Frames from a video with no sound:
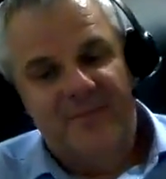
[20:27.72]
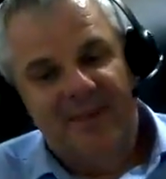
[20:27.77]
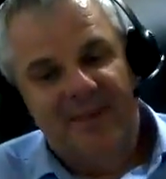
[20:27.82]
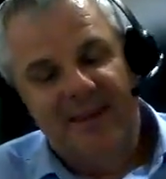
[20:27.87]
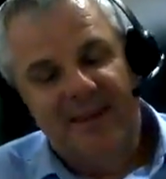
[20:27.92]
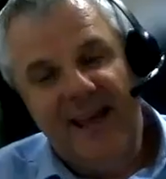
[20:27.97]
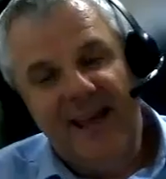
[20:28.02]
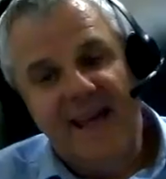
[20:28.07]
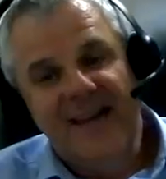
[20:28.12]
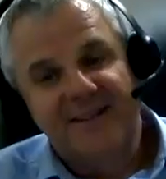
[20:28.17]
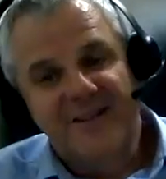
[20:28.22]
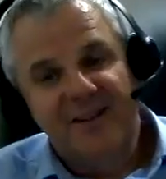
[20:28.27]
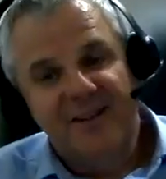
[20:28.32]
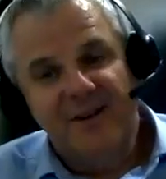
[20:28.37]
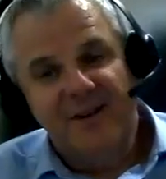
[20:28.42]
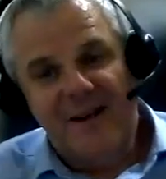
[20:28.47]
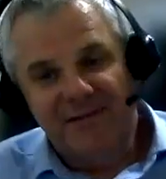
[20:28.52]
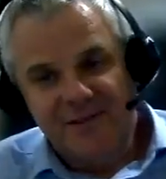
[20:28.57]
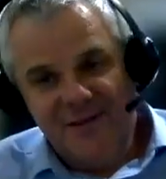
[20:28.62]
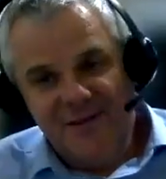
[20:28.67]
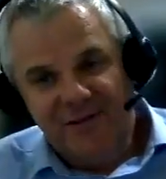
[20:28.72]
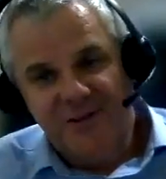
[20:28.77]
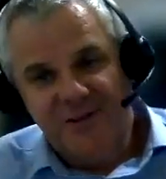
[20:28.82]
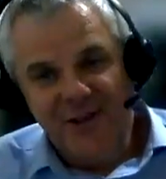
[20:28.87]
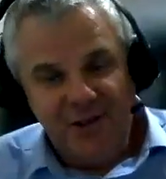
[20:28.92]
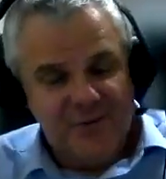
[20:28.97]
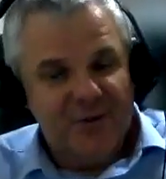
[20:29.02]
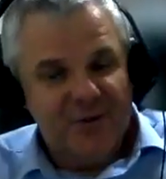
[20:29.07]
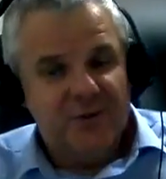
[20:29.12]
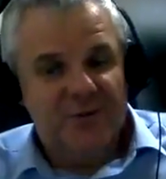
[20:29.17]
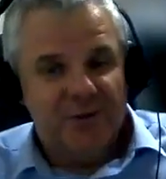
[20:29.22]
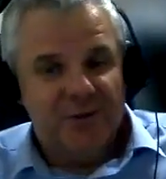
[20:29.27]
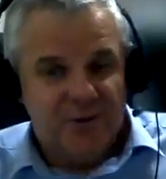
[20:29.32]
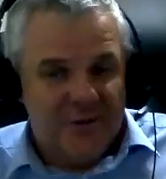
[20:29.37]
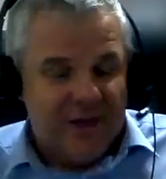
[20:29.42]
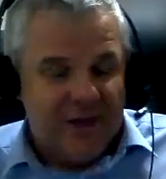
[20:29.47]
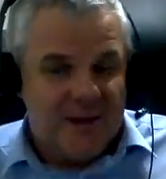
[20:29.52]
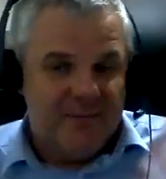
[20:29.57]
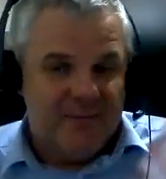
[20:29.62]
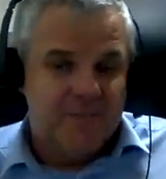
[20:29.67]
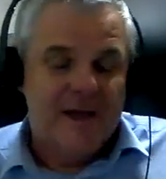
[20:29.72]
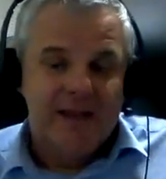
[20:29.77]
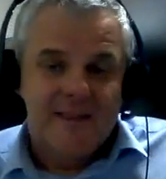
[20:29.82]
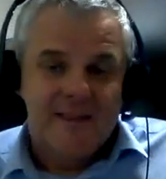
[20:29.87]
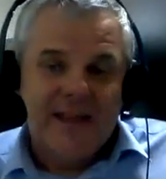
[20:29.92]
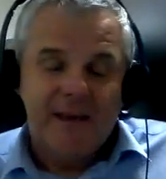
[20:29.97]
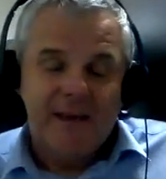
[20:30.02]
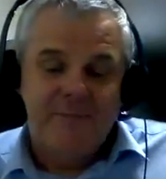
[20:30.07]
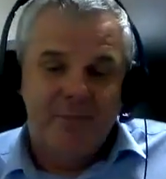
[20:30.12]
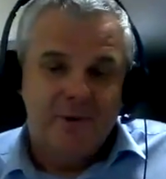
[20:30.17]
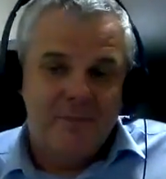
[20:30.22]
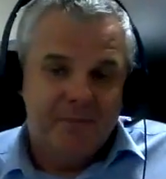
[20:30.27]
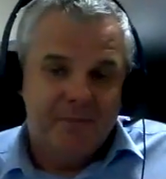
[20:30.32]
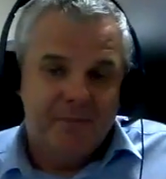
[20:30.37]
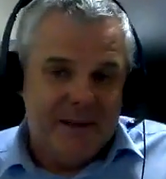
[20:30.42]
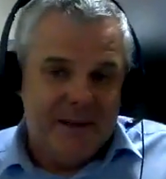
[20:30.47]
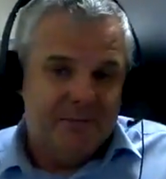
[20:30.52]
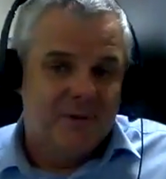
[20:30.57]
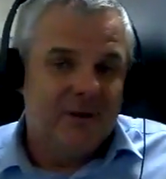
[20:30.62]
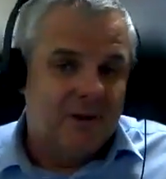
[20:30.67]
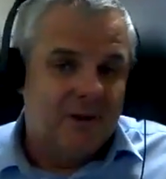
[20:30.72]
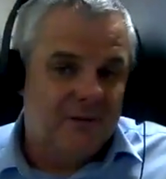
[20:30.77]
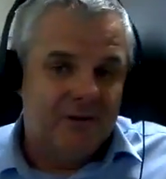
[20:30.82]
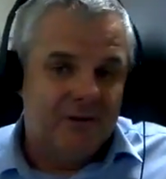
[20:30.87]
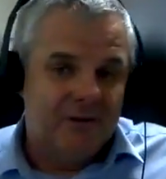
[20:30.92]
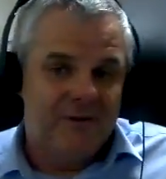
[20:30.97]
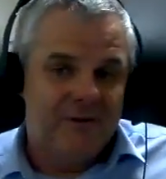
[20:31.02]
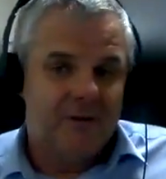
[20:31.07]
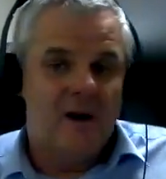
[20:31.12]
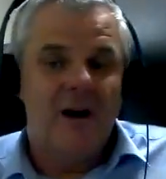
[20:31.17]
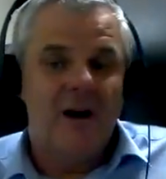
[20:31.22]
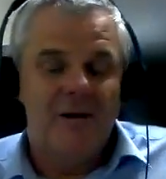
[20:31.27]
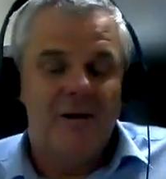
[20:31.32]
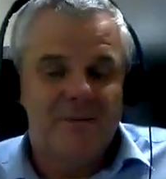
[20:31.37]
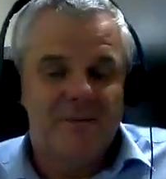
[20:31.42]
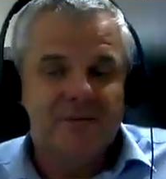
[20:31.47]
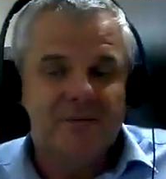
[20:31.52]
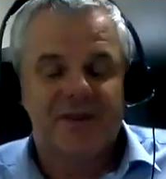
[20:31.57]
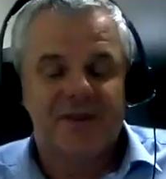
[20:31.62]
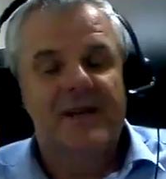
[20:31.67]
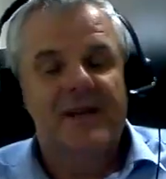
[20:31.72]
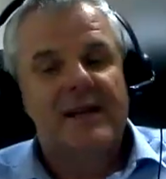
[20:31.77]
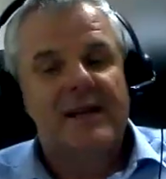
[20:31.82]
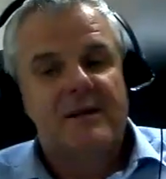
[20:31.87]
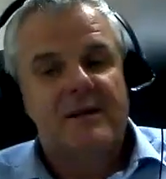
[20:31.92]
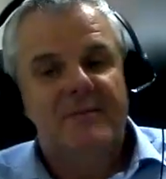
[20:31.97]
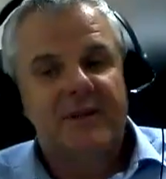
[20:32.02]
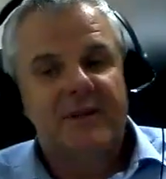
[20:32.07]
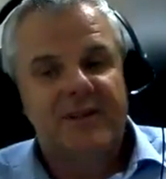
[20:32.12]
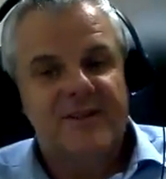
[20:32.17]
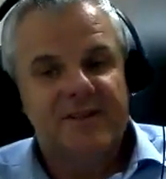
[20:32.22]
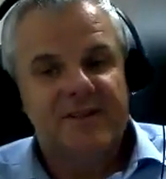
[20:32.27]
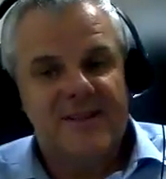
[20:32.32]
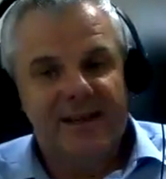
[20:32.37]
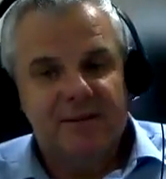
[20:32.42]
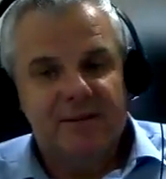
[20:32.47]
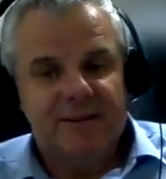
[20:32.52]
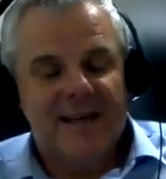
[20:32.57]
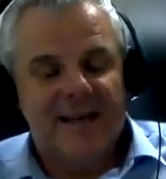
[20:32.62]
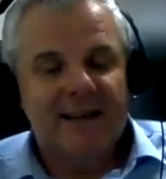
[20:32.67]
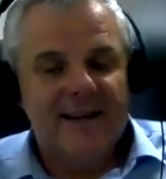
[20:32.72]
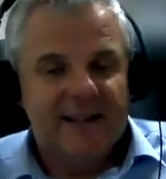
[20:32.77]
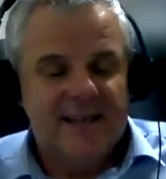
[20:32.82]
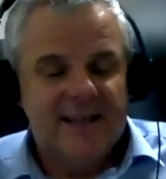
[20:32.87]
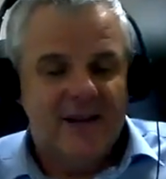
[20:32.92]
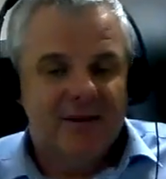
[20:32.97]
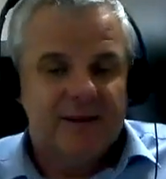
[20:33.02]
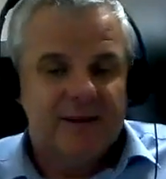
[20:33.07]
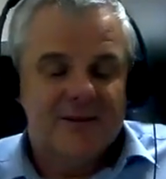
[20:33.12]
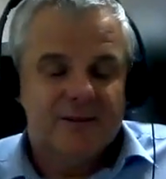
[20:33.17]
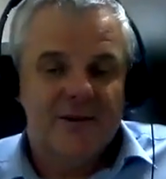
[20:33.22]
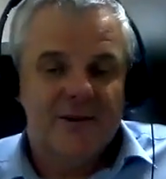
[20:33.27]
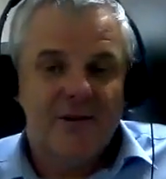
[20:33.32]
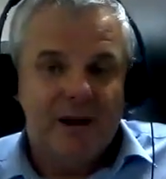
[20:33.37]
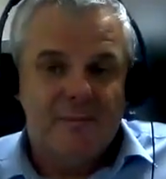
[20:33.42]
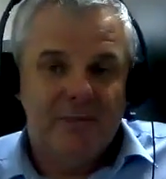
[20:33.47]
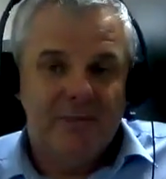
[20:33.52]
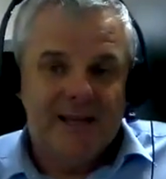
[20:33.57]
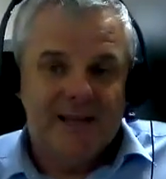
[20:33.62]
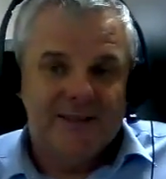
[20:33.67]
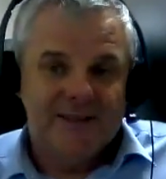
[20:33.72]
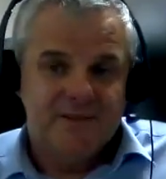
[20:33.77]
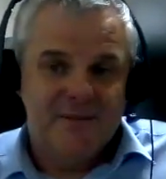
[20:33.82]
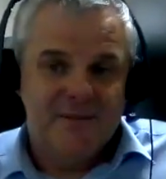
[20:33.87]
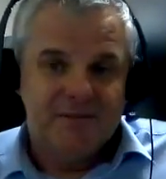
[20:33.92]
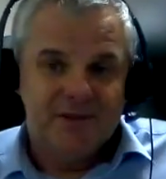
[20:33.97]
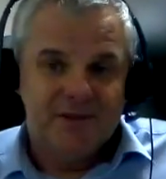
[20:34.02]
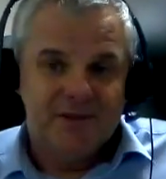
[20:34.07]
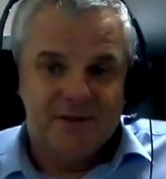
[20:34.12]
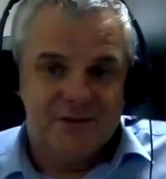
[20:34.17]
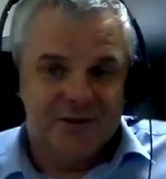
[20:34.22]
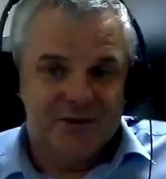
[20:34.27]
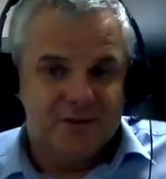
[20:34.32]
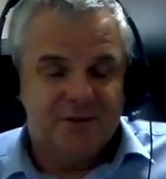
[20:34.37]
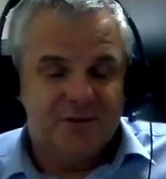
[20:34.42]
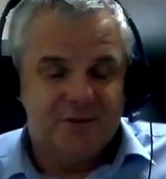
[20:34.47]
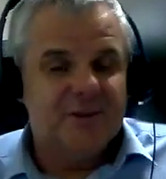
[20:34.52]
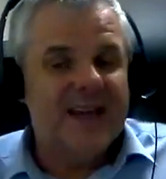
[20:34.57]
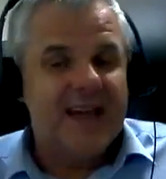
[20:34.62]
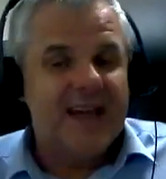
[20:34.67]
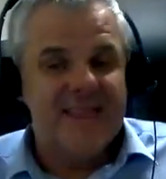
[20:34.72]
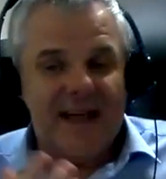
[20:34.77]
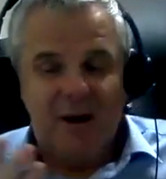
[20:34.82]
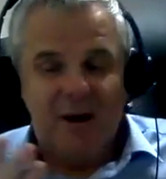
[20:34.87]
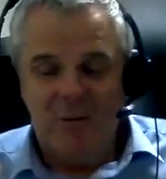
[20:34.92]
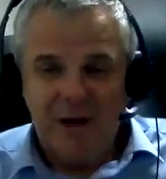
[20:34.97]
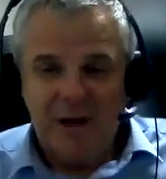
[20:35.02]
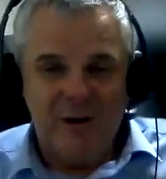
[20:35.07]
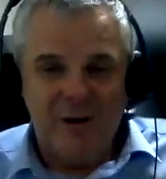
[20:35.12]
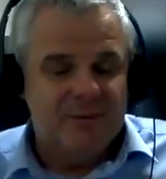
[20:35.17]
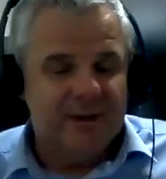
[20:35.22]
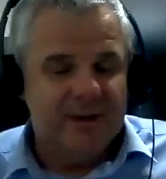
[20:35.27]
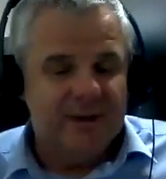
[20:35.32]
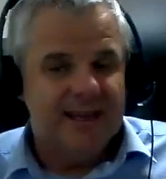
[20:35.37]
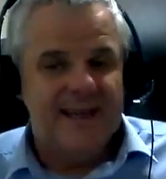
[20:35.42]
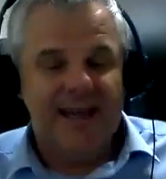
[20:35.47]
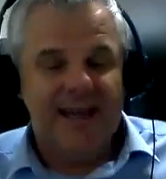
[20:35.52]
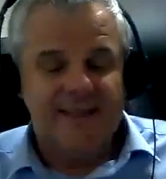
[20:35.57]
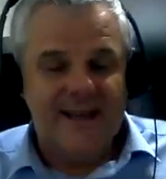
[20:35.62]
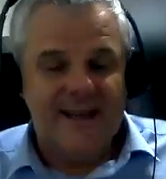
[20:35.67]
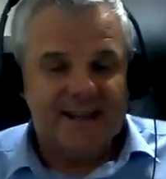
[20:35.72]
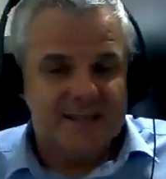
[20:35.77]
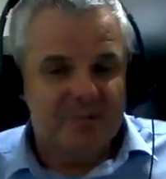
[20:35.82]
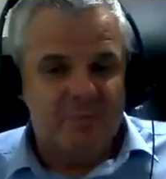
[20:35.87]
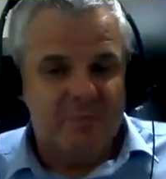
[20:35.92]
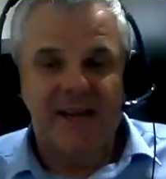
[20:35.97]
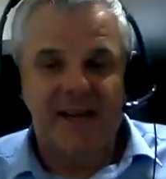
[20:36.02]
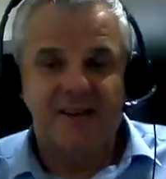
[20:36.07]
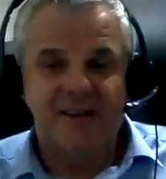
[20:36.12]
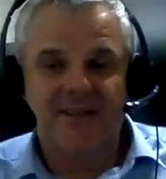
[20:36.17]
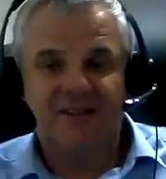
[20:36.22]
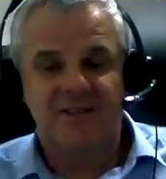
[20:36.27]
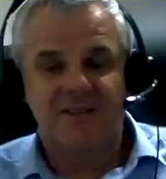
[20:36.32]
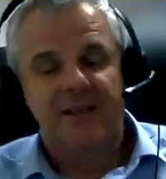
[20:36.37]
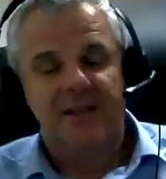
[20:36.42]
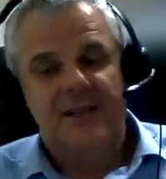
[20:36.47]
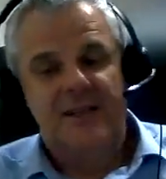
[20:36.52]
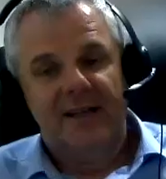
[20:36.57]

Yeah, so after the First World War, they put people on the farms because it was, you know, it was a great place for them to sort of get that well-being, get that space,